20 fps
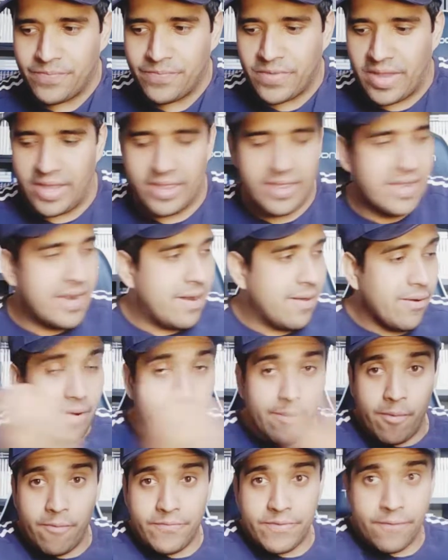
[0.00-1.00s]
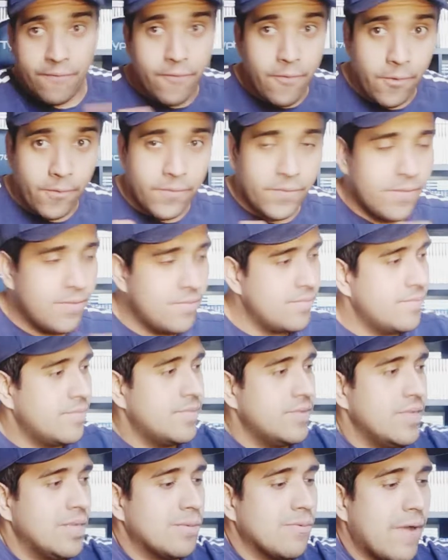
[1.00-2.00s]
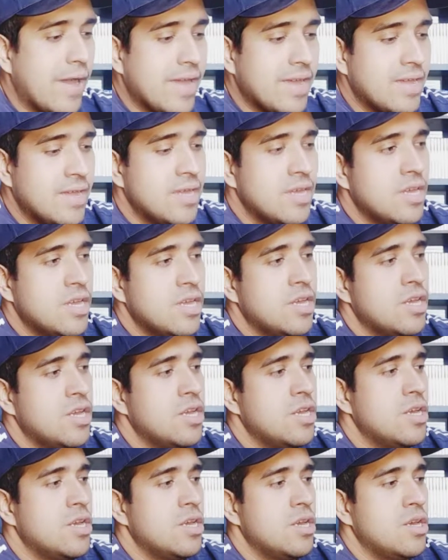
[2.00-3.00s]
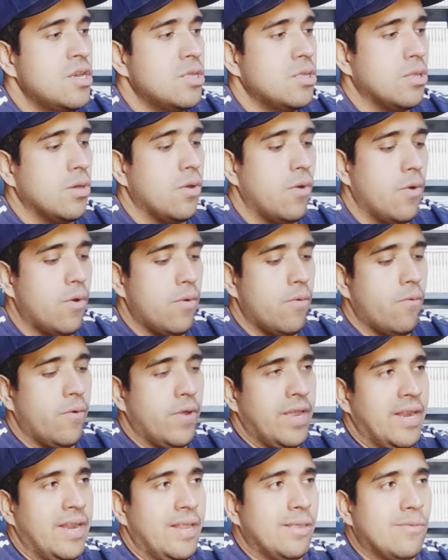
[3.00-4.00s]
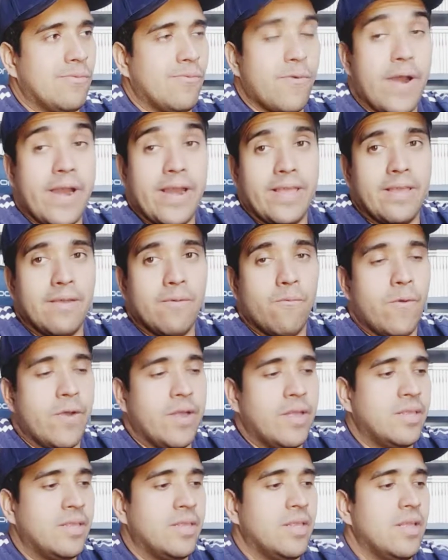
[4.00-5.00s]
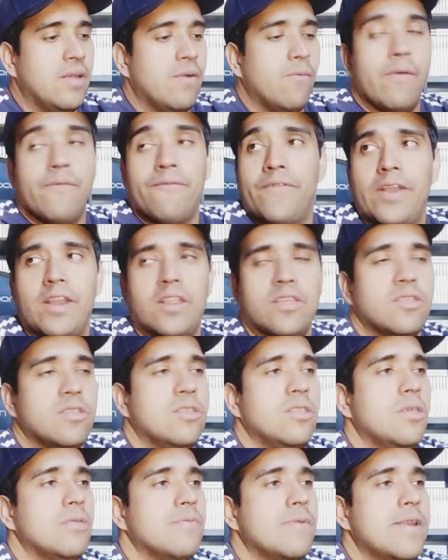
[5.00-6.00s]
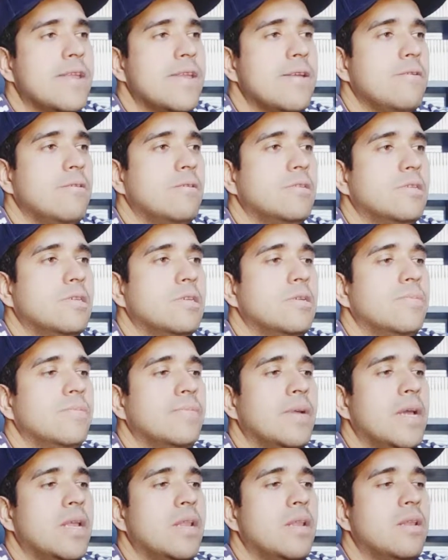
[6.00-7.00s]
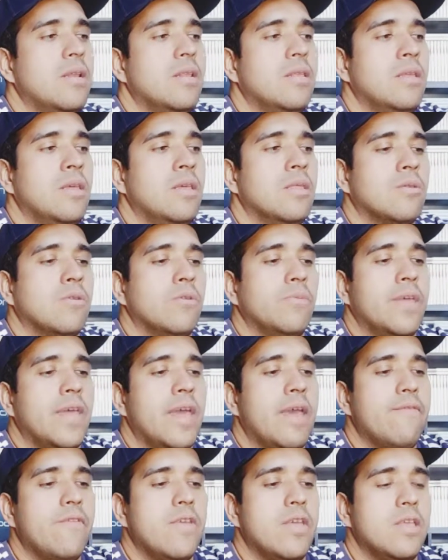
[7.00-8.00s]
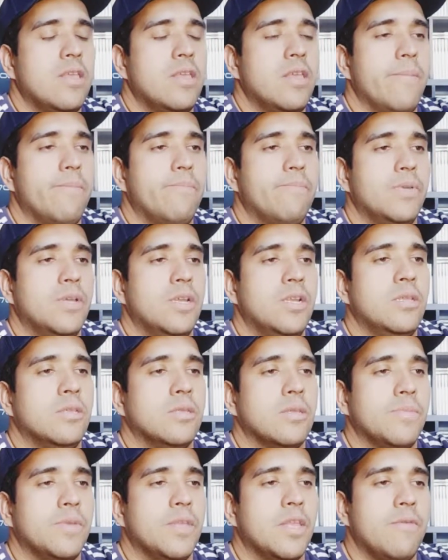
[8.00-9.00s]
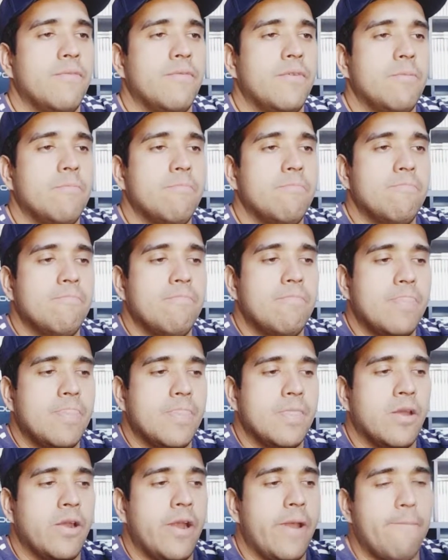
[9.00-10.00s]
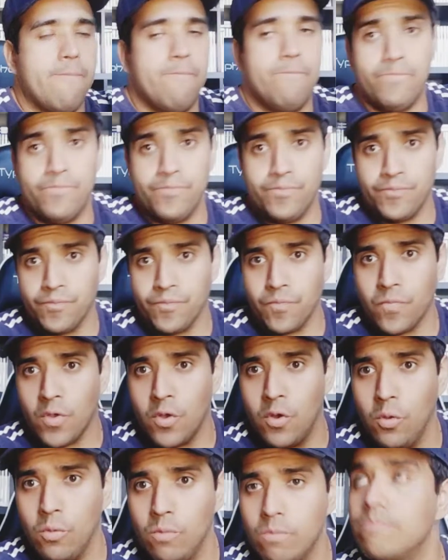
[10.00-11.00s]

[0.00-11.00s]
And then I'm going to move the fourth this way. So it is ready when we finish. It's on here. Oh, man. This could be heavy. Yep. This could be heavy. All right. Cool.